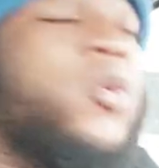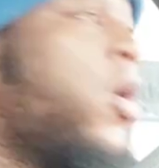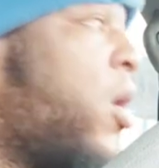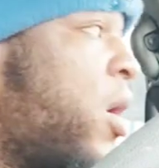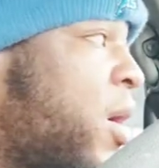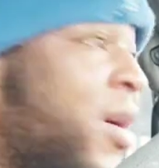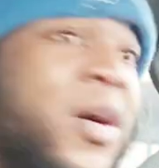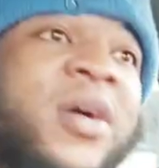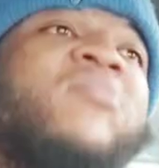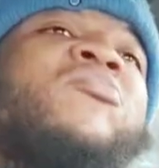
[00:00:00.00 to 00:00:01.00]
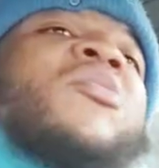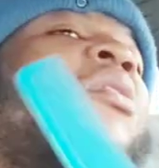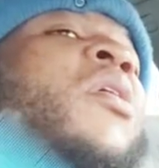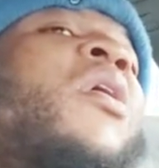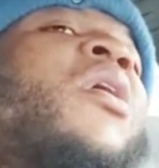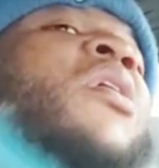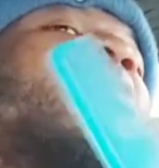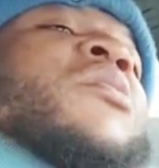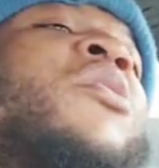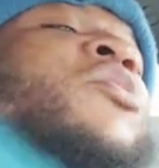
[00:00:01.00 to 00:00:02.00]
all, uh,
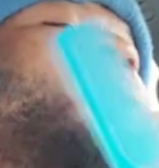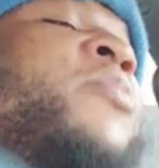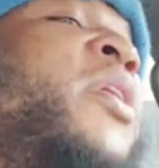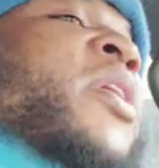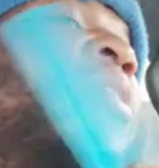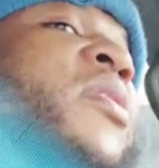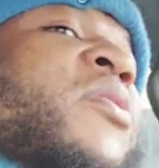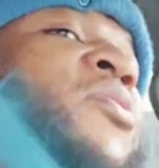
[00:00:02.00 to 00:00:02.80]
all you know, spring and,